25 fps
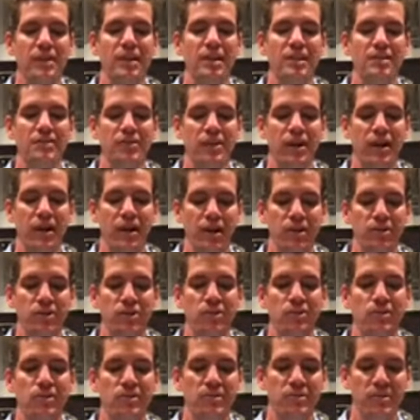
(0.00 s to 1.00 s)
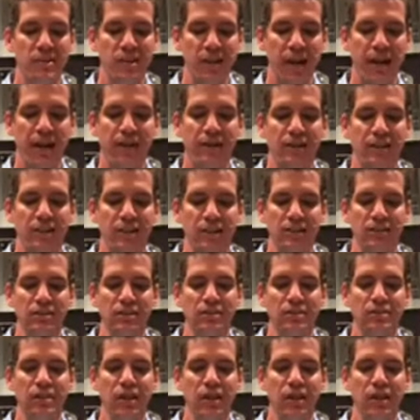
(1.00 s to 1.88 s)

is understanding.